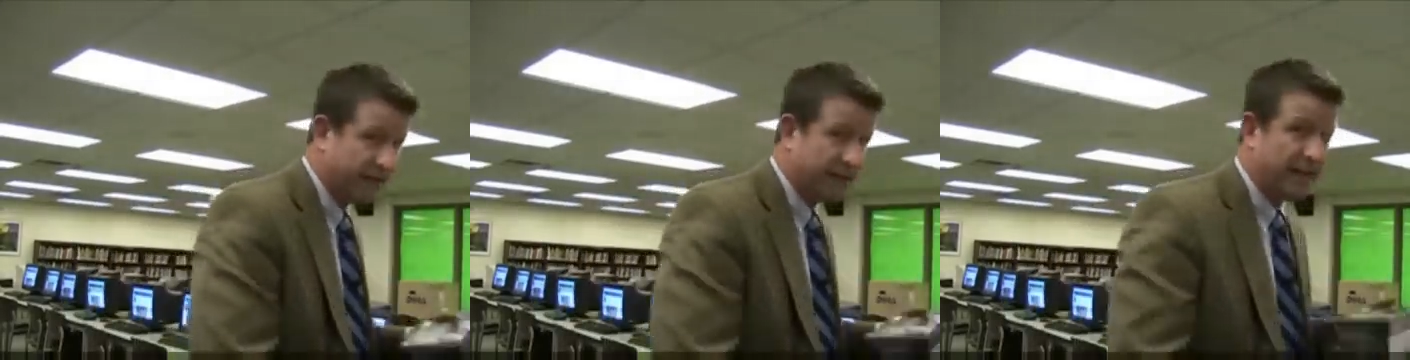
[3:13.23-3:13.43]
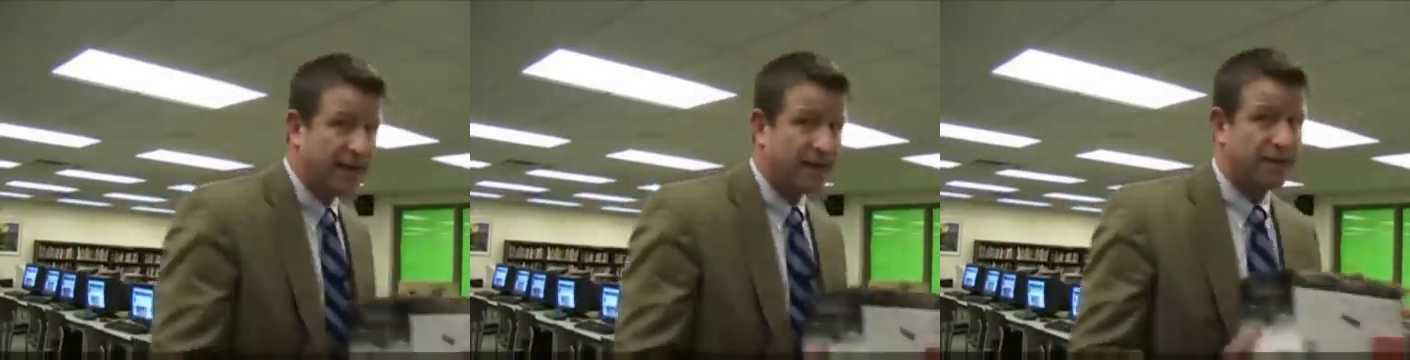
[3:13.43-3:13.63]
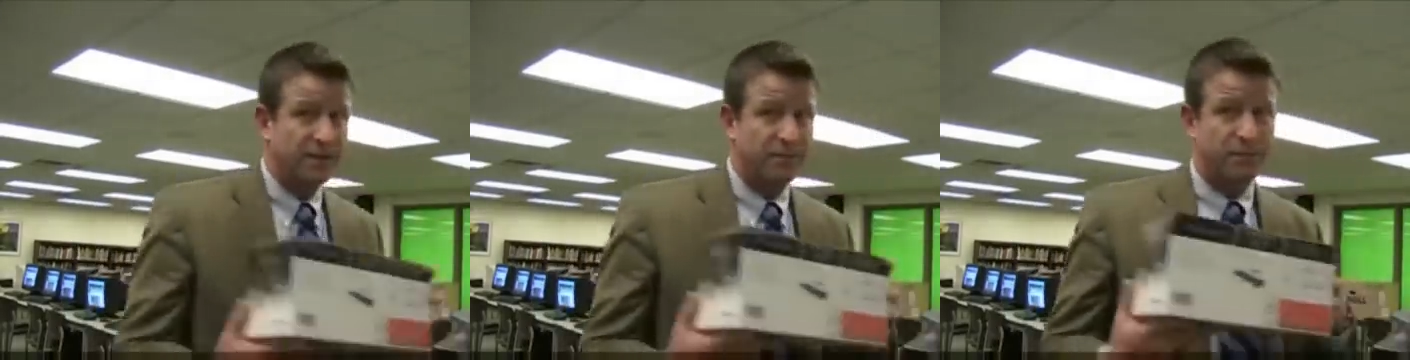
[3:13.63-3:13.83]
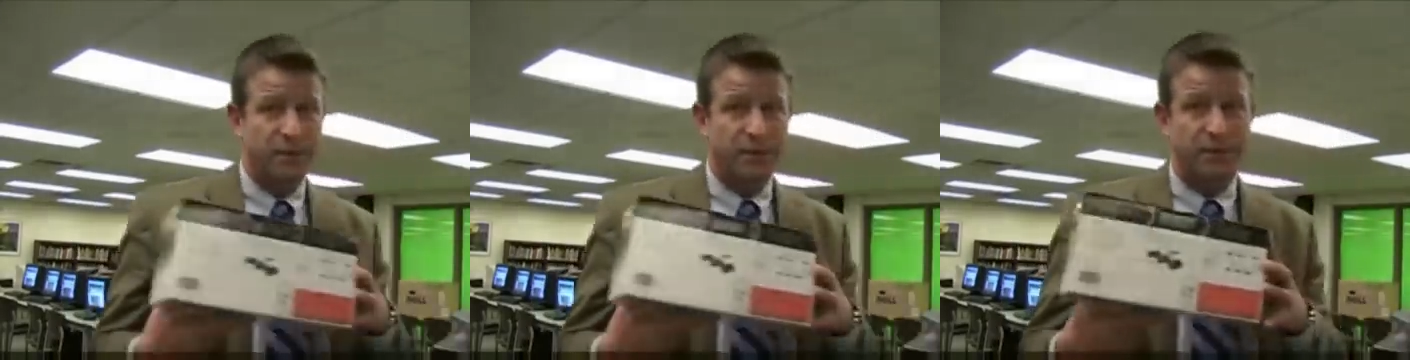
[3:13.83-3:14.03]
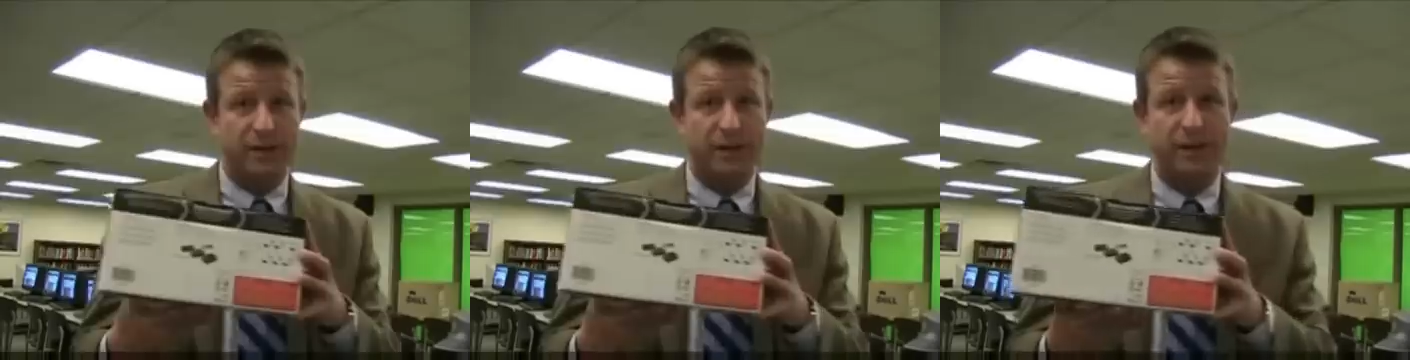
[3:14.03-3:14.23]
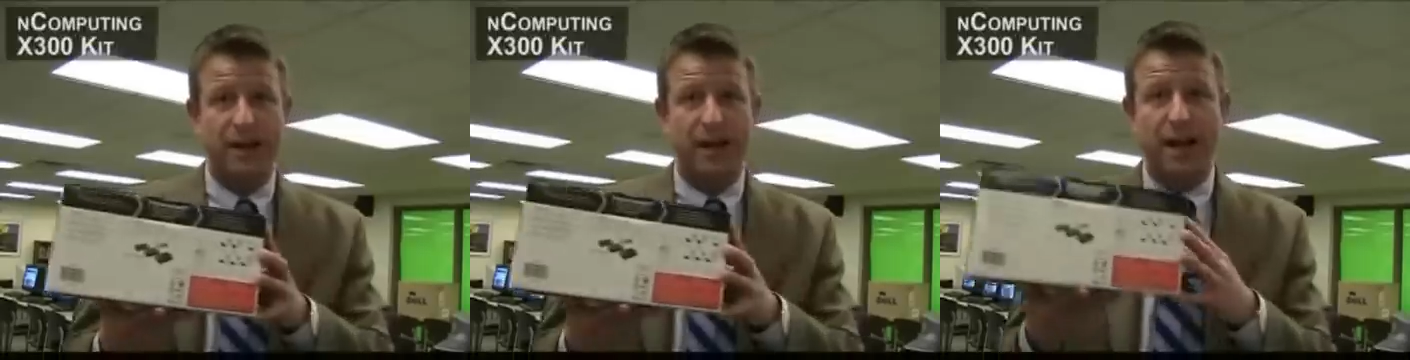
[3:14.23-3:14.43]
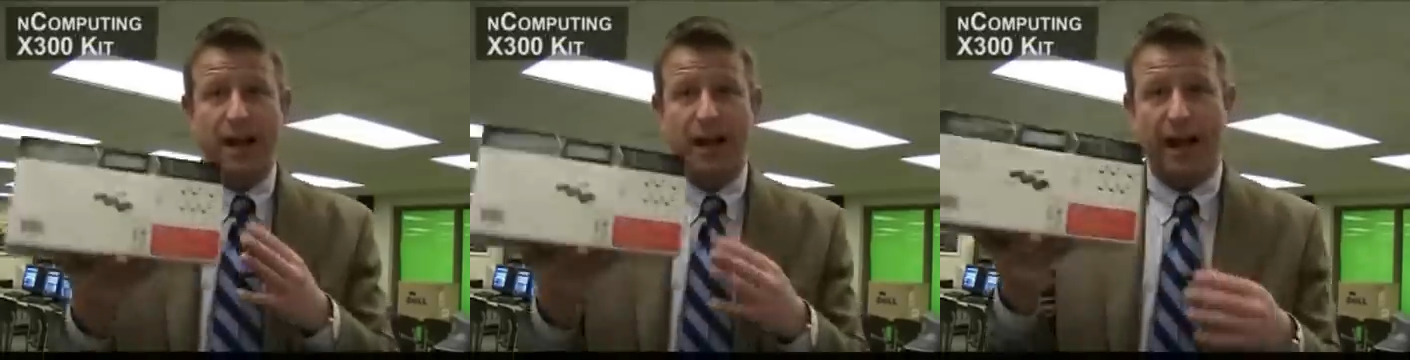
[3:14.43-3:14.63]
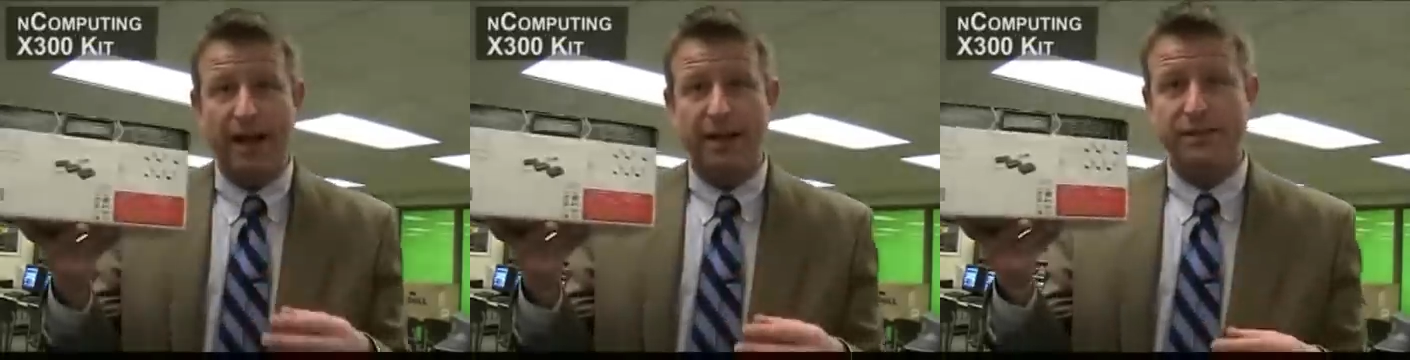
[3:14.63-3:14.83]
the NComputing
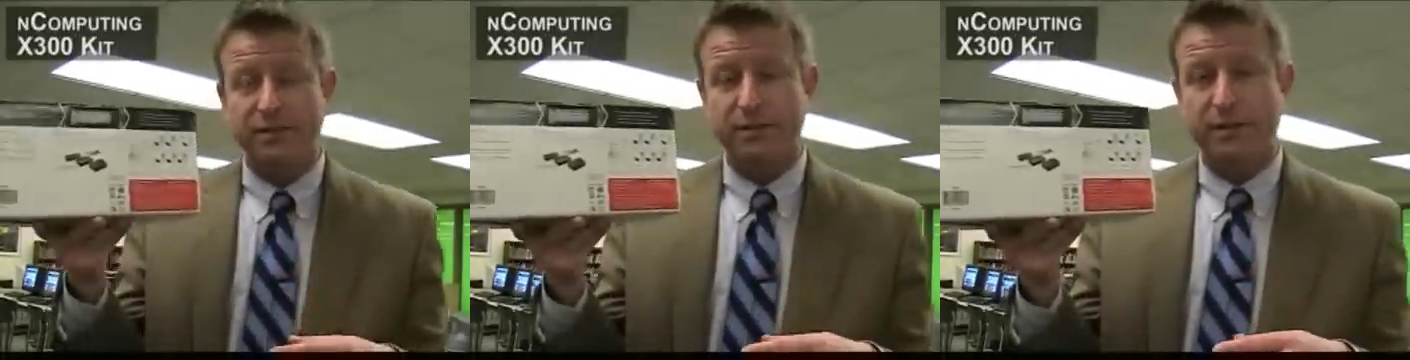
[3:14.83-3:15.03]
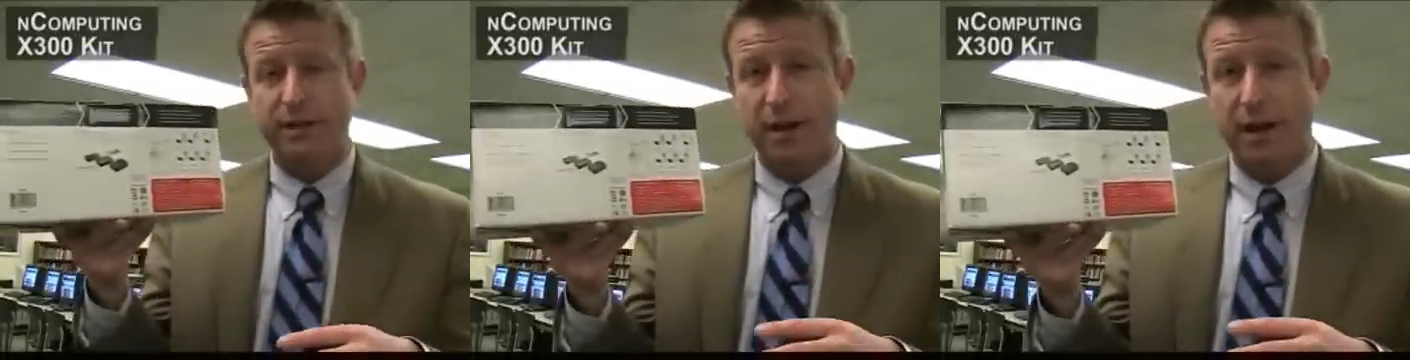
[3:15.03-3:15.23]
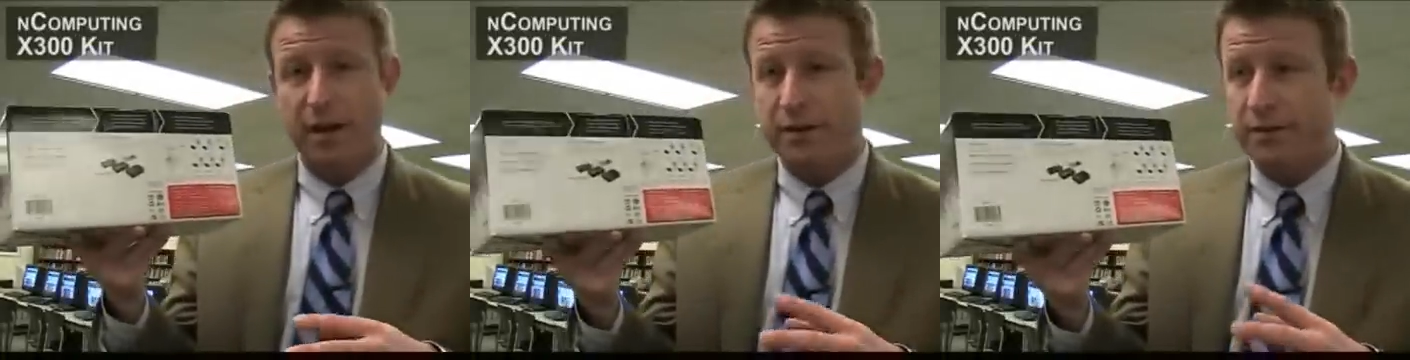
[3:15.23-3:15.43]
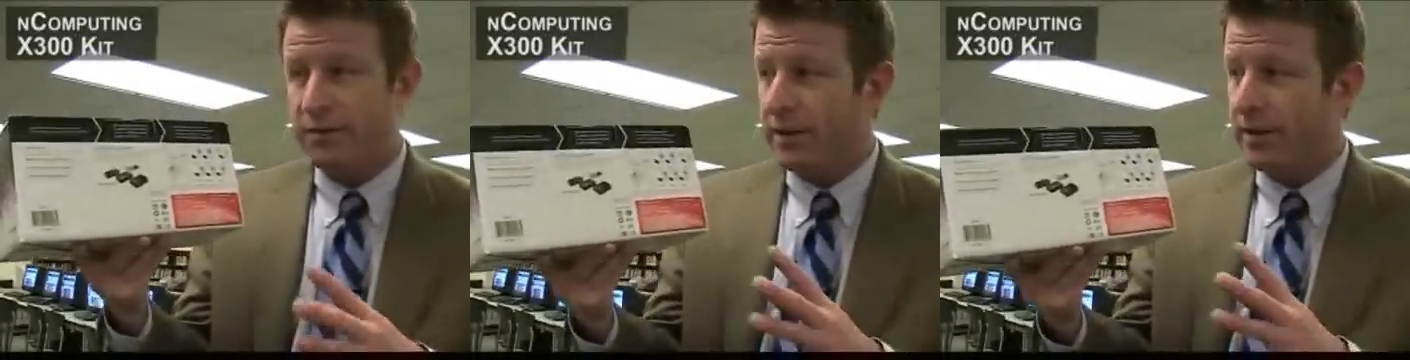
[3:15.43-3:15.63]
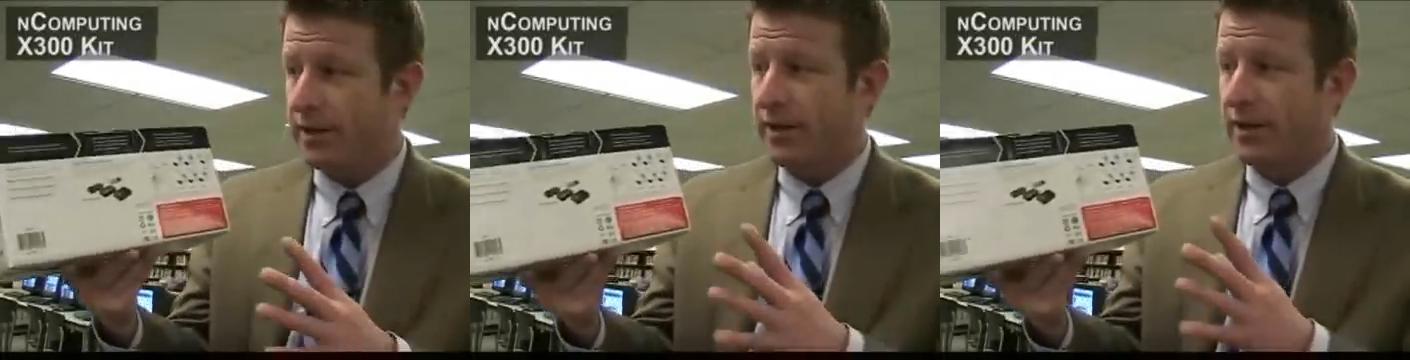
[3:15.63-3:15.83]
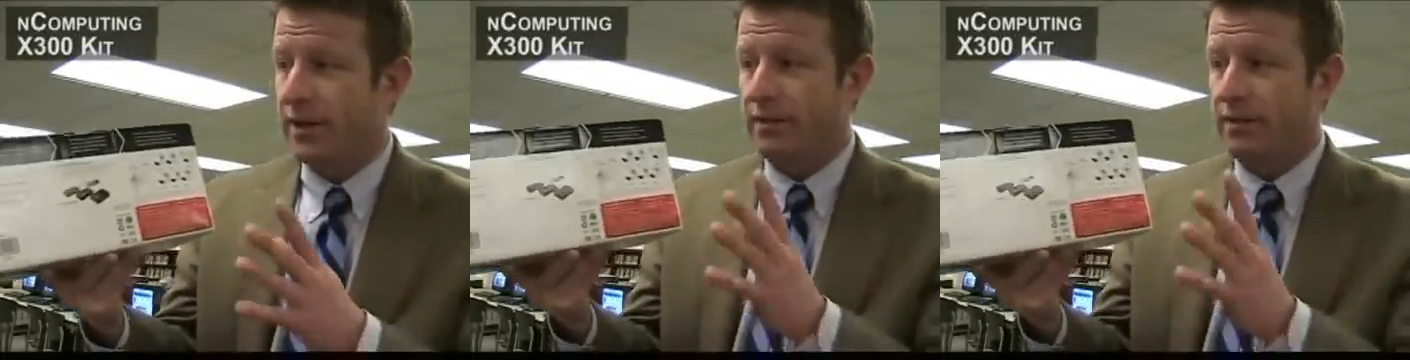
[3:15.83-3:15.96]
X300